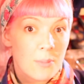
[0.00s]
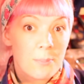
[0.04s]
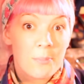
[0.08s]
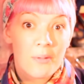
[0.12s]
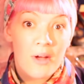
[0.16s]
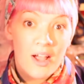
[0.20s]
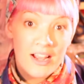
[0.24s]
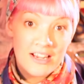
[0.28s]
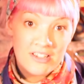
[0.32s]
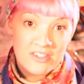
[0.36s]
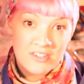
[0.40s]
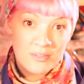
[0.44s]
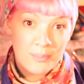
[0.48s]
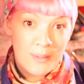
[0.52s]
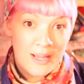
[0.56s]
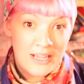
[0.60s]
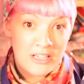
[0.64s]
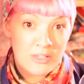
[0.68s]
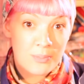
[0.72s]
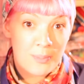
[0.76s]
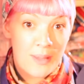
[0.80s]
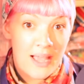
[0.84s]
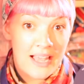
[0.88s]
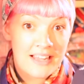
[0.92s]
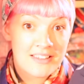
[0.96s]
the
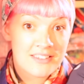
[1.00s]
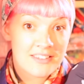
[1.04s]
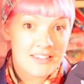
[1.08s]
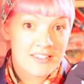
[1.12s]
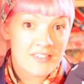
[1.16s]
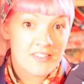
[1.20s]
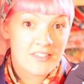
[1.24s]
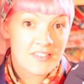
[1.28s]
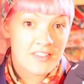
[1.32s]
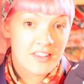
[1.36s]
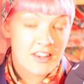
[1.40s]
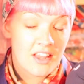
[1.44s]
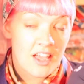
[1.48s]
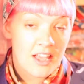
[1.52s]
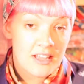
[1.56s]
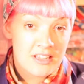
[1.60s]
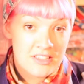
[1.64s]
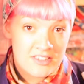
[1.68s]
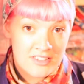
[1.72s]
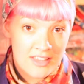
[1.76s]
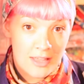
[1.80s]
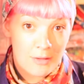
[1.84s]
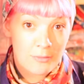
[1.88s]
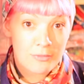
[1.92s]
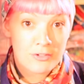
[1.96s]
bridesmaids pattern that I
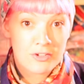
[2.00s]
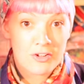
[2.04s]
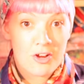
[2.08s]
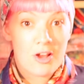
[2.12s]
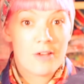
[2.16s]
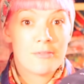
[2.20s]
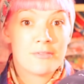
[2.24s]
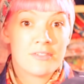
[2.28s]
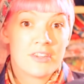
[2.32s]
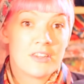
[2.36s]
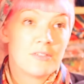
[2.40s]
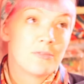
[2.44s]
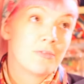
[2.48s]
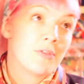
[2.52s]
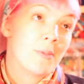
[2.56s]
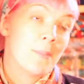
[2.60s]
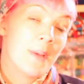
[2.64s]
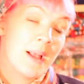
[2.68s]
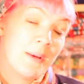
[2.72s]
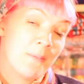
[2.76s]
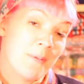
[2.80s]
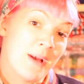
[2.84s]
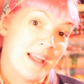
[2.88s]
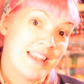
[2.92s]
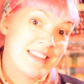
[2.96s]
self-drafted for
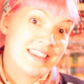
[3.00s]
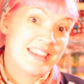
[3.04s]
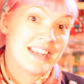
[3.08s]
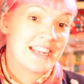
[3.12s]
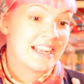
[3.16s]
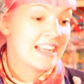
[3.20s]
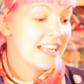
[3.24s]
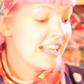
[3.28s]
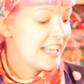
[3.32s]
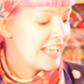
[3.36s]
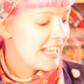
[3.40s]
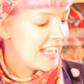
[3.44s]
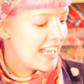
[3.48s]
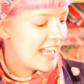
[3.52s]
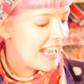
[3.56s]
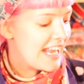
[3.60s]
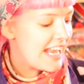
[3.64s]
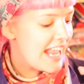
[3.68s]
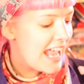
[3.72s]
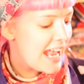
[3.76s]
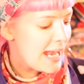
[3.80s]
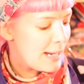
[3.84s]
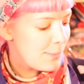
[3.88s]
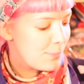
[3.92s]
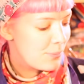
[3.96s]
my wedding in
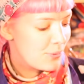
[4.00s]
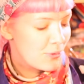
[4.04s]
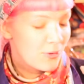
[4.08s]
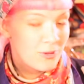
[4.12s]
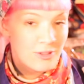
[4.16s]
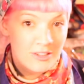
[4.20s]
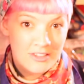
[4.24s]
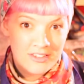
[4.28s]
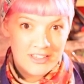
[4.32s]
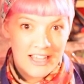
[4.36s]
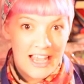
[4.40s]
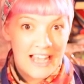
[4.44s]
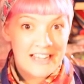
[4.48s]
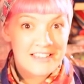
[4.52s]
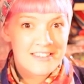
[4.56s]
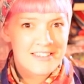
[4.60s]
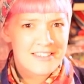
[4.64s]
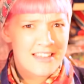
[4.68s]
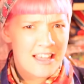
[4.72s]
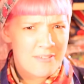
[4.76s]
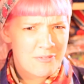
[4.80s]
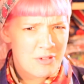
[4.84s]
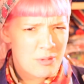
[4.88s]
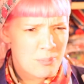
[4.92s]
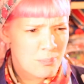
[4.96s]
April, because I had
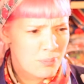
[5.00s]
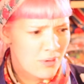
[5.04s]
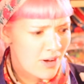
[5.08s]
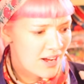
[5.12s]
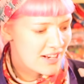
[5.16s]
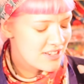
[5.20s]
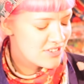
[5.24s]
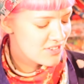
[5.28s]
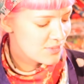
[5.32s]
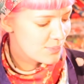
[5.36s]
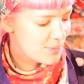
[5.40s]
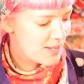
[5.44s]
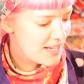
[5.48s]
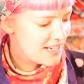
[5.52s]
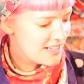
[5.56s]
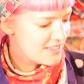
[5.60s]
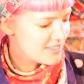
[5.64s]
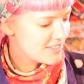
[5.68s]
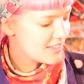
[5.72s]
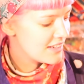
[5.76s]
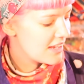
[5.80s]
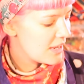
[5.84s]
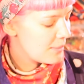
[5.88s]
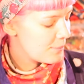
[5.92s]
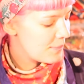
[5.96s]
7
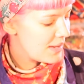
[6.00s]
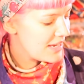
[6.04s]
bridesmaids and I